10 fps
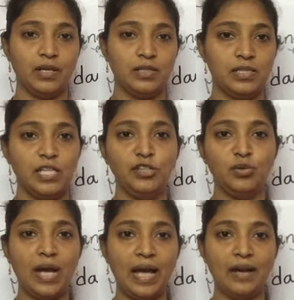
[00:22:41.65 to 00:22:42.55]
See,
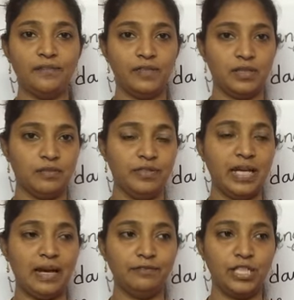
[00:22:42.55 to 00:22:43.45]
we
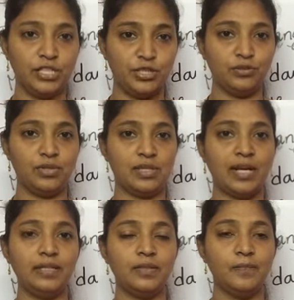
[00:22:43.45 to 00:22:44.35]
have tissues,
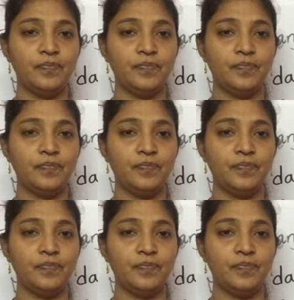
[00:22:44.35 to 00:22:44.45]
right?